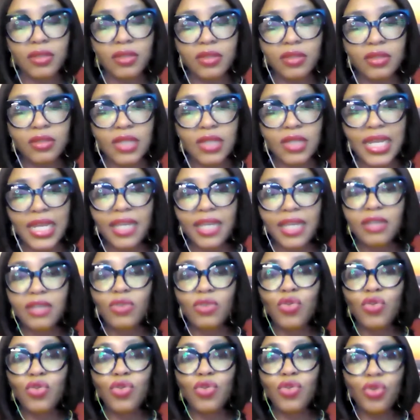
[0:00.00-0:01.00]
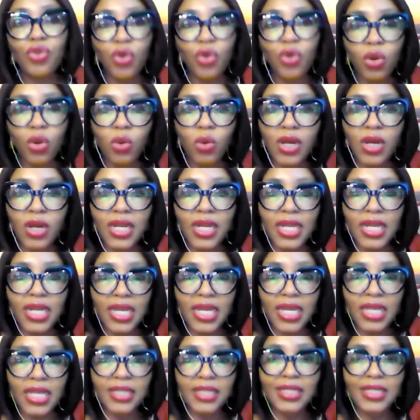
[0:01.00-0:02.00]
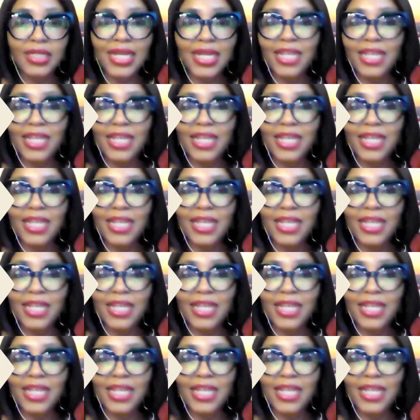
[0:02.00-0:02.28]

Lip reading: Like, know what it is that is